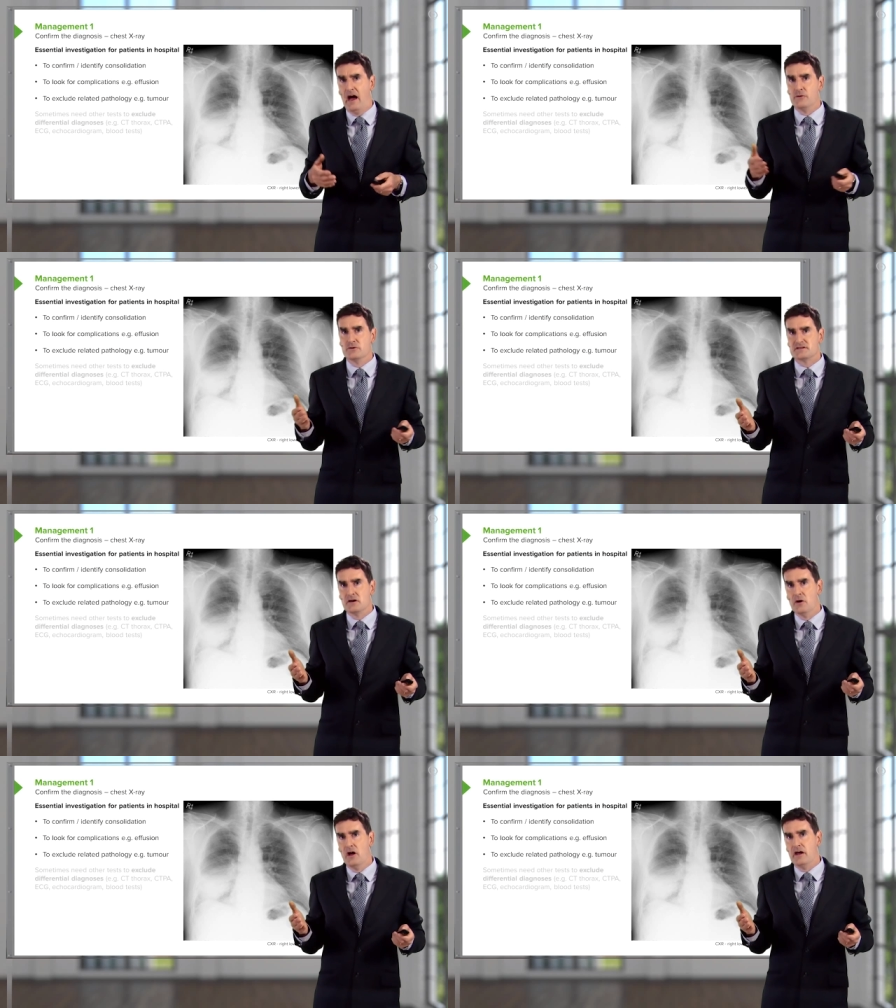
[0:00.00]
And
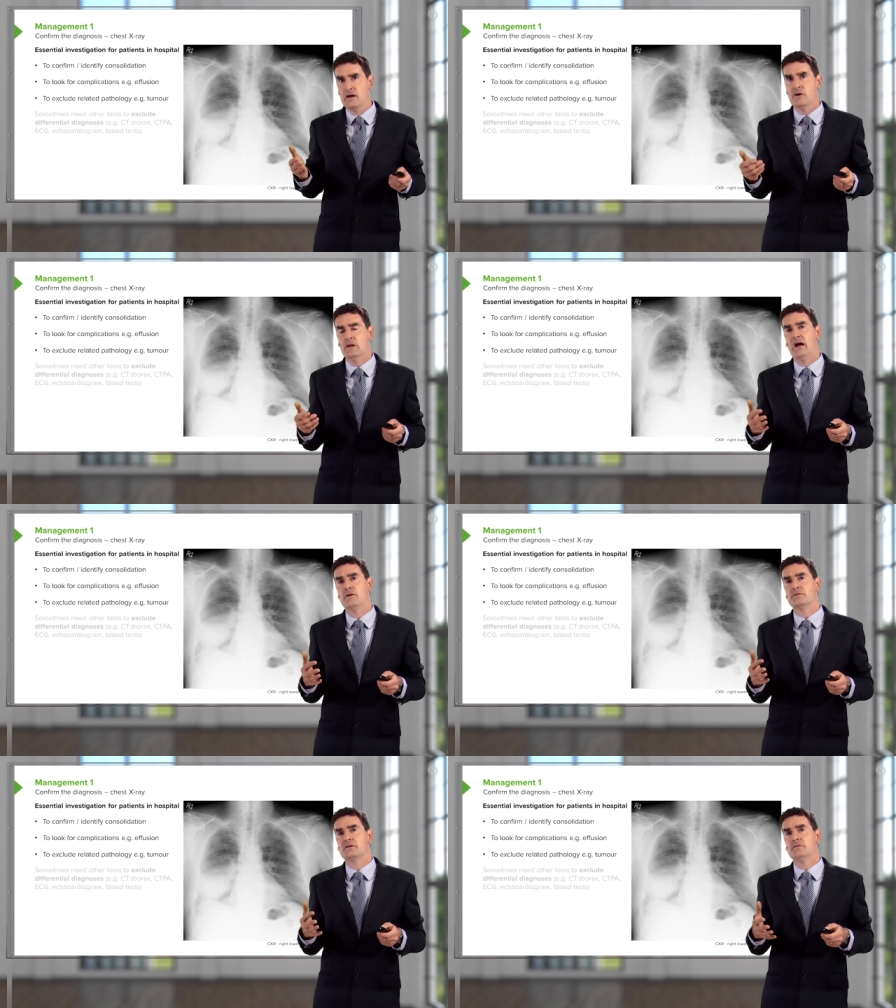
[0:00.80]
also, it will
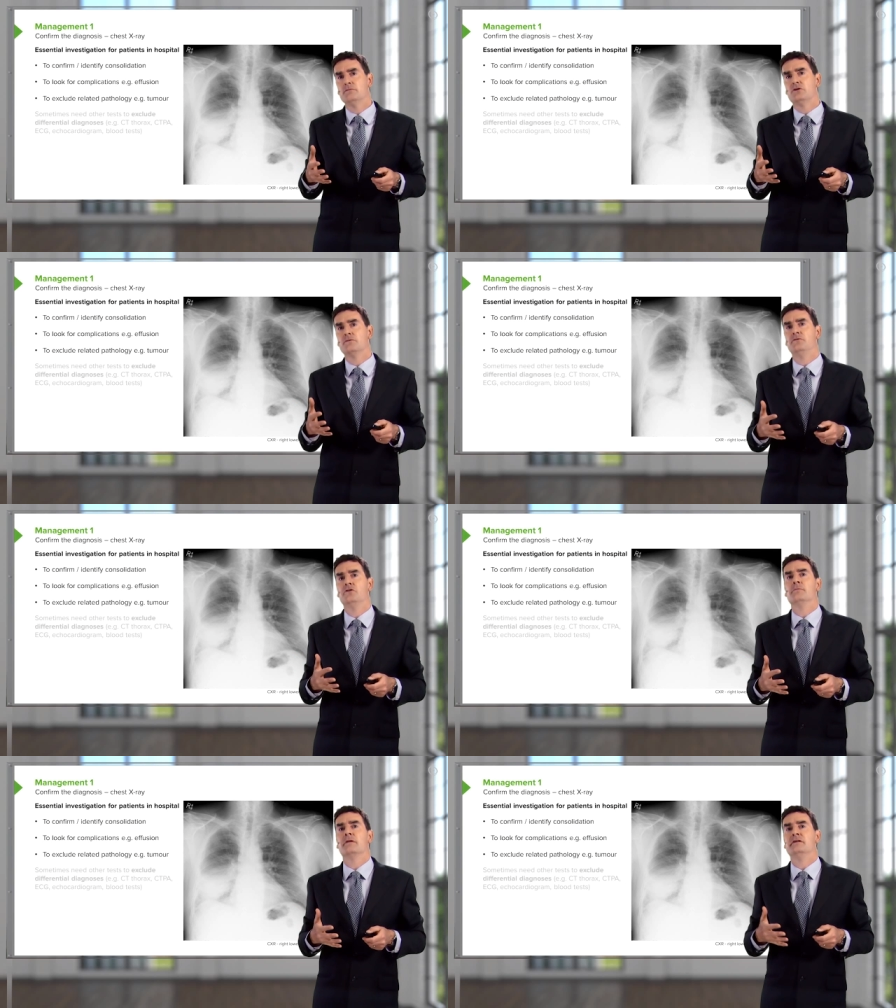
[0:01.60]
help
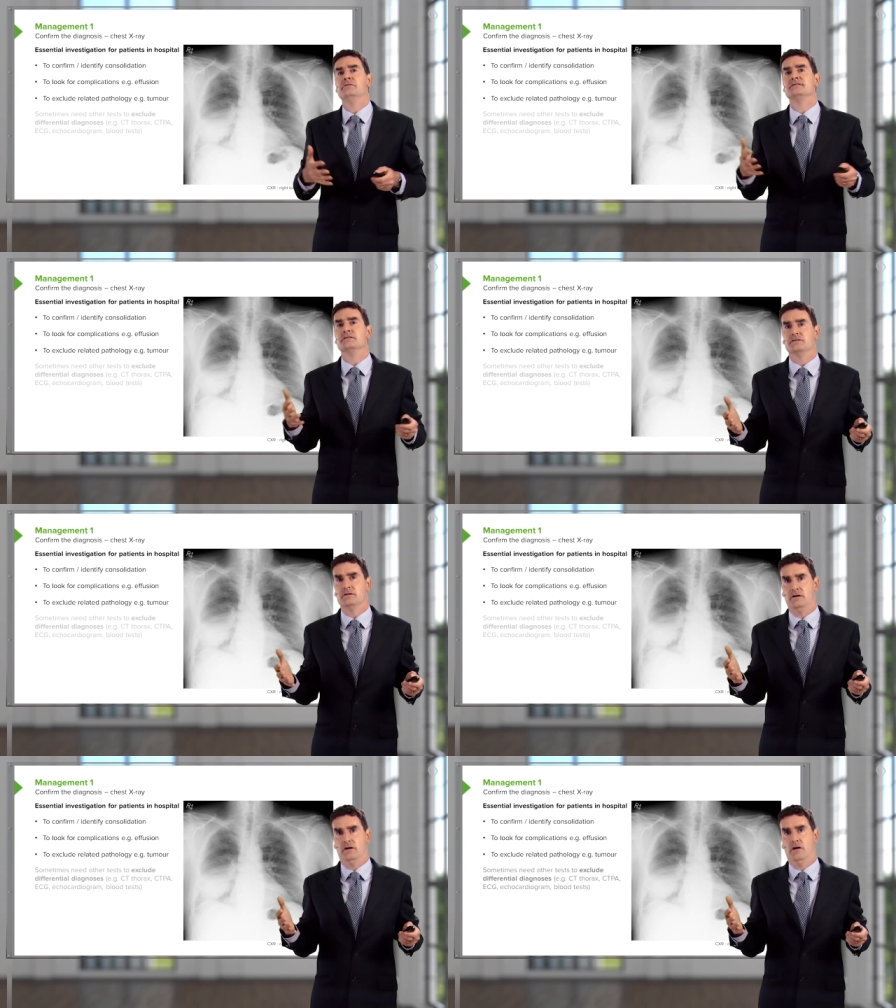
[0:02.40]
confirm that there isn't